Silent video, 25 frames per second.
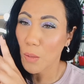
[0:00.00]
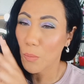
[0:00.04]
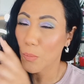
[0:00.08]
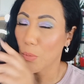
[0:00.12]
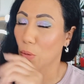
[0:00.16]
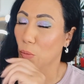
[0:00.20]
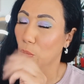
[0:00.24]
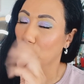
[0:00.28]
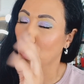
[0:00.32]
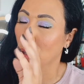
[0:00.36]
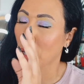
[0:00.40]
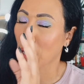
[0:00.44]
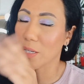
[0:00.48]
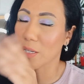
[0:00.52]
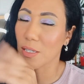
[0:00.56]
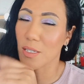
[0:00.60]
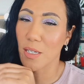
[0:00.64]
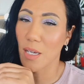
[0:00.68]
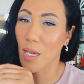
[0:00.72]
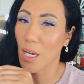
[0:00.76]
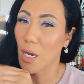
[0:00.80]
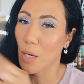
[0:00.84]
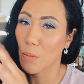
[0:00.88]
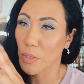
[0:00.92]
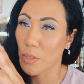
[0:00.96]
but we'll kind of see
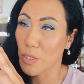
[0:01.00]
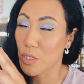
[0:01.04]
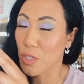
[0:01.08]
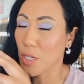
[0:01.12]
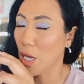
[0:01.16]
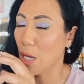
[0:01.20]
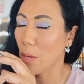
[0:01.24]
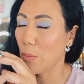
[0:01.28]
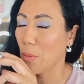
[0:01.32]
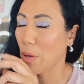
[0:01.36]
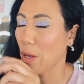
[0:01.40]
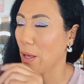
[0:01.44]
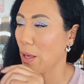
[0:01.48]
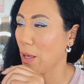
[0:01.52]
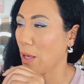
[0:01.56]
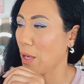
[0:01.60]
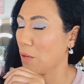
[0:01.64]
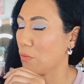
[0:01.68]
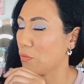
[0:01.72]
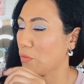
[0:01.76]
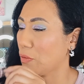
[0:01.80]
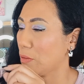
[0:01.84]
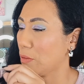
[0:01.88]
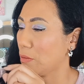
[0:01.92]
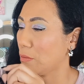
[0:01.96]
how much time I
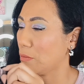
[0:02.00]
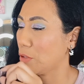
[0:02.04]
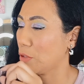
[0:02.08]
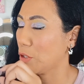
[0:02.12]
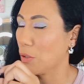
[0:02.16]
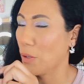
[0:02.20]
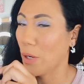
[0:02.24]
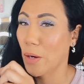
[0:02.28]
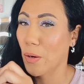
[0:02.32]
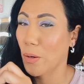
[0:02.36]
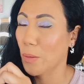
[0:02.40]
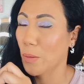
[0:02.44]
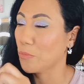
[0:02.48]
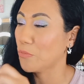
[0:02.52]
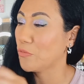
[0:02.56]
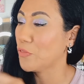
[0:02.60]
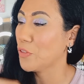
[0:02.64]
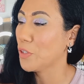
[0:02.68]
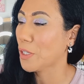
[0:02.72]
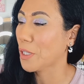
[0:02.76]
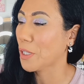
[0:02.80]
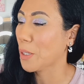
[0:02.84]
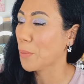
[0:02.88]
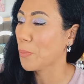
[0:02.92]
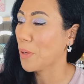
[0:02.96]
have and, you know, how I'm
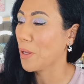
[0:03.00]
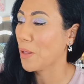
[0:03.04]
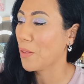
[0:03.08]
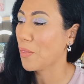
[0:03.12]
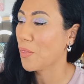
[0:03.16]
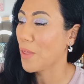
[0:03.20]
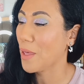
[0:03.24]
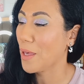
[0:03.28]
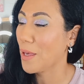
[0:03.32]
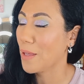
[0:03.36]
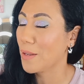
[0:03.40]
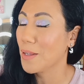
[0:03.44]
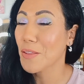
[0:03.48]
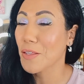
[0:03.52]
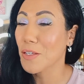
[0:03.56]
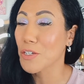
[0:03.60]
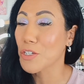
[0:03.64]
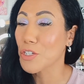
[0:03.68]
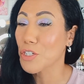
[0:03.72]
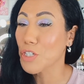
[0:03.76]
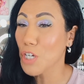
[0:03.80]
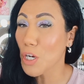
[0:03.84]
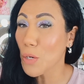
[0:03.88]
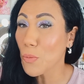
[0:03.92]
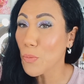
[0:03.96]
feeling about that. The
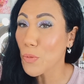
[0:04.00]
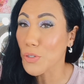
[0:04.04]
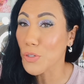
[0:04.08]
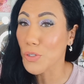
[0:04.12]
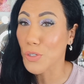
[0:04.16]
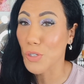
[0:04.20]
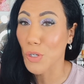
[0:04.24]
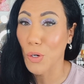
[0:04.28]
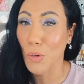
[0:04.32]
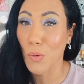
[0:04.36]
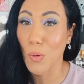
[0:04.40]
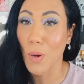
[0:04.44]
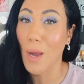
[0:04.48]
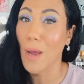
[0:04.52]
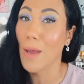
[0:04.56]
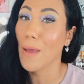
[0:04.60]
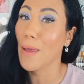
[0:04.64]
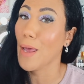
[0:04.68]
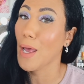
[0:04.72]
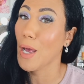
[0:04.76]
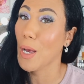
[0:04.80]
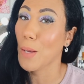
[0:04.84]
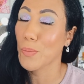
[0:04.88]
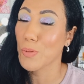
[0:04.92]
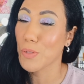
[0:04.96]
shimmers, though, I
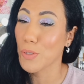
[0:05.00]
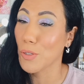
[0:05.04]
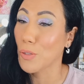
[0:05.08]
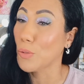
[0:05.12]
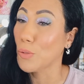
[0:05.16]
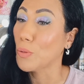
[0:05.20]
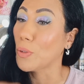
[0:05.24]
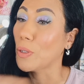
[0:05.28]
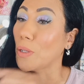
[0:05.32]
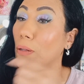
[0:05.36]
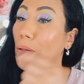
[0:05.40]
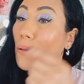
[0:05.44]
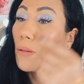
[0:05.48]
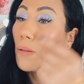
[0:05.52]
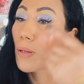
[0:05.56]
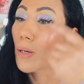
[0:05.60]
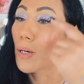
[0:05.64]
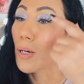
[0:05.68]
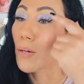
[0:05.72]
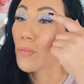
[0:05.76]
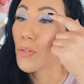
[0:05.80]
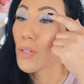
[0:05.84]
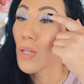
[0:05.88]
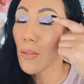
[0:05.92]
absolutely love.